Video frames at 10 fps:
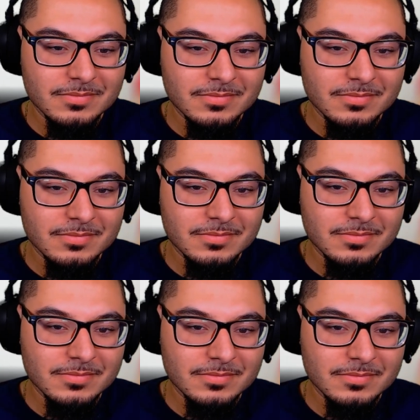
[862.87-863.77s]

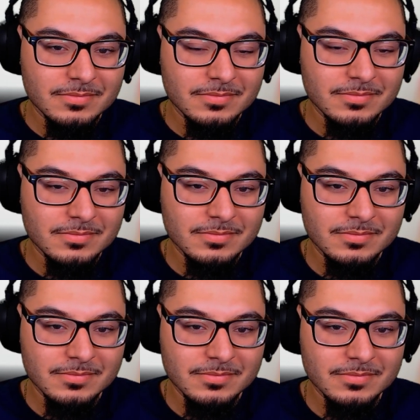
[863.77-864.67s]

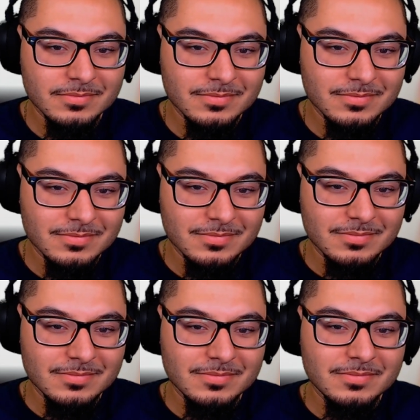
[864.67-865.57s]

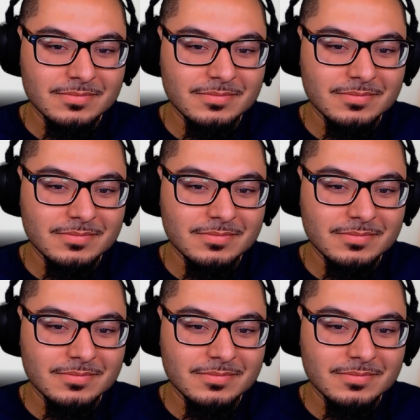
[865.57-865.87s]
No words are spoken by the person on screen.